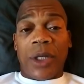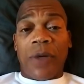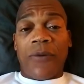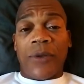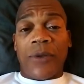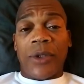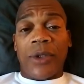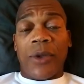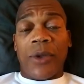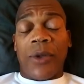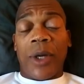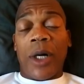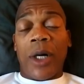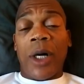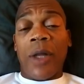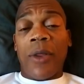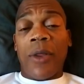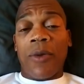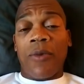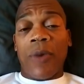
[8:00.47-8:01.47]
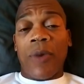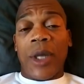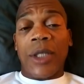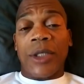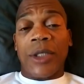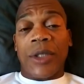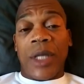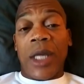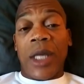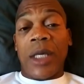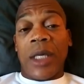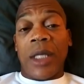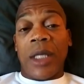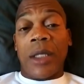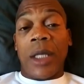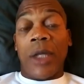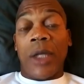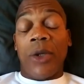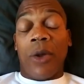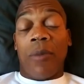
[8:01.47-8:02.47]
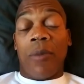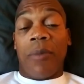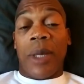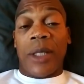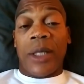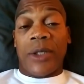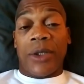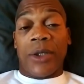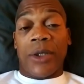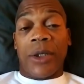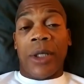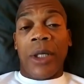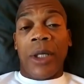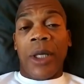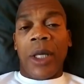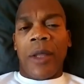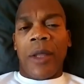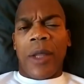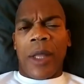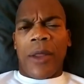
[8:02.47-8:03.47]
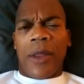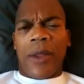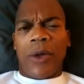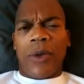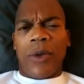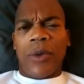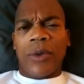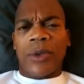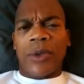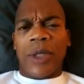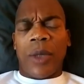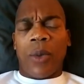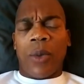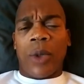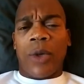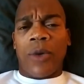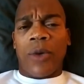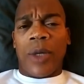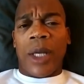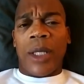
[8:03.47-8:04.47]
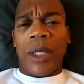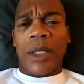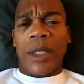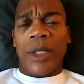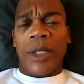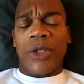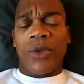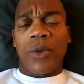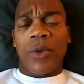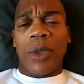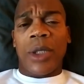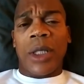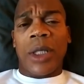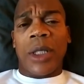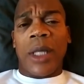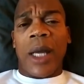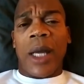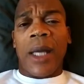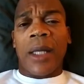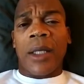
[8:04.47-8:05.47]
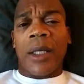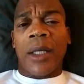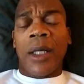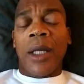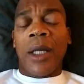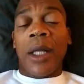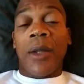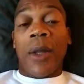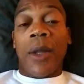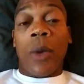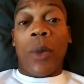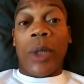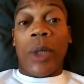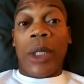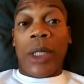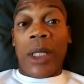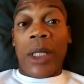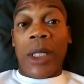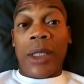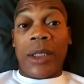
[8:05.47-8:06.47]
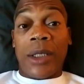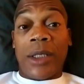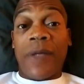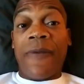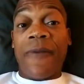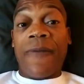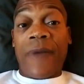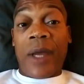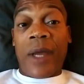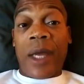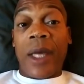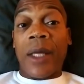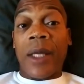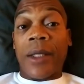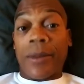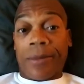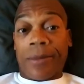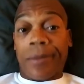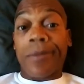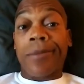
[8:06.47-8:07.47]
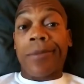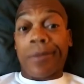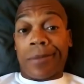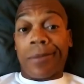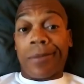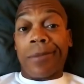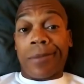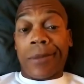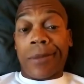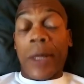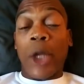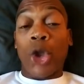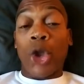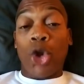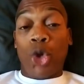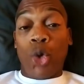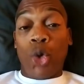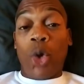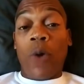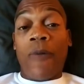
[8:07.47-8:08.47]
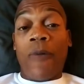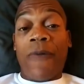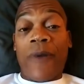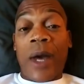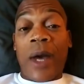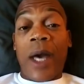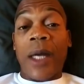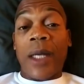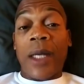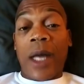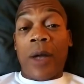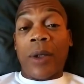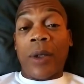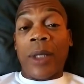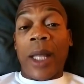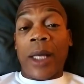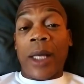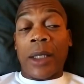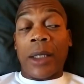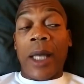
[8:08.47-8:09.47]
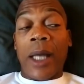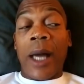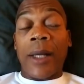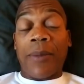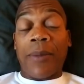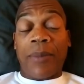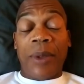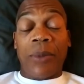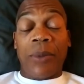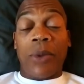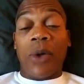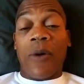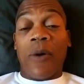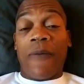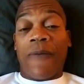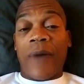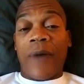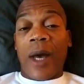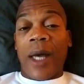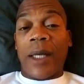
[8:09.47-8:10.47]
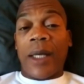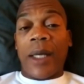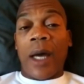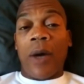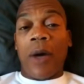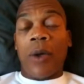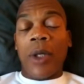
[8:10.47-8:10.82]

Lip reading: into the other race thinking that you're better than those that were created that you look like, that when it hits the fan, you gonna find out, like a lot of people gonna find out,